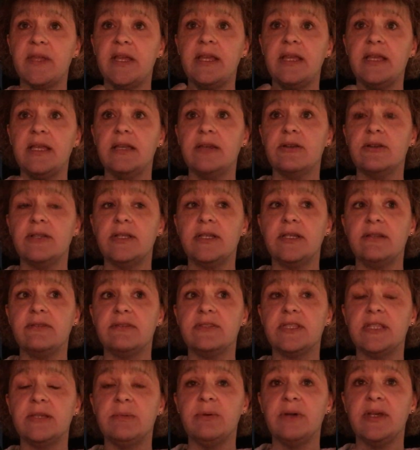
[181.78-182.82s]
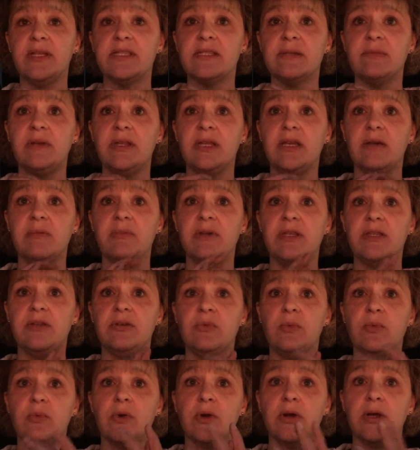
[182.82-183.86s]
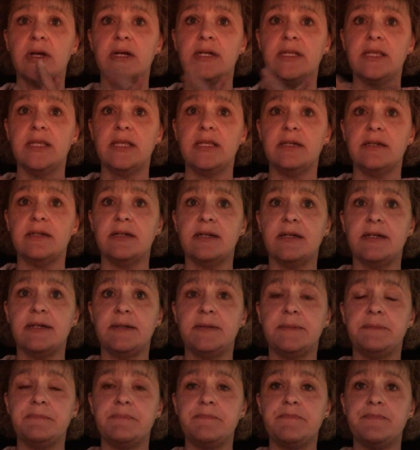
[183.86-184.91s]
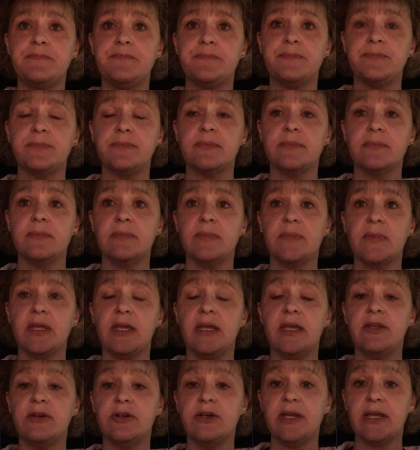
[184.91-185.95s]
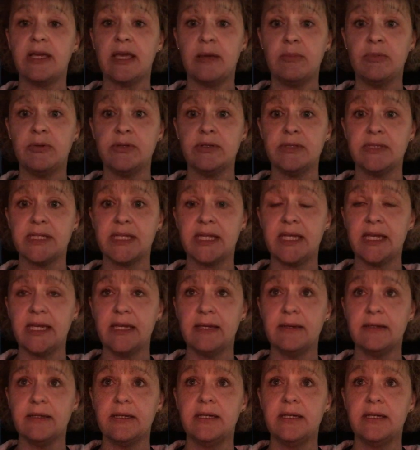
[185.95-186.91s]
I didn't get nearly enough sleep. We had somebody come in and work on the um, internet cable today.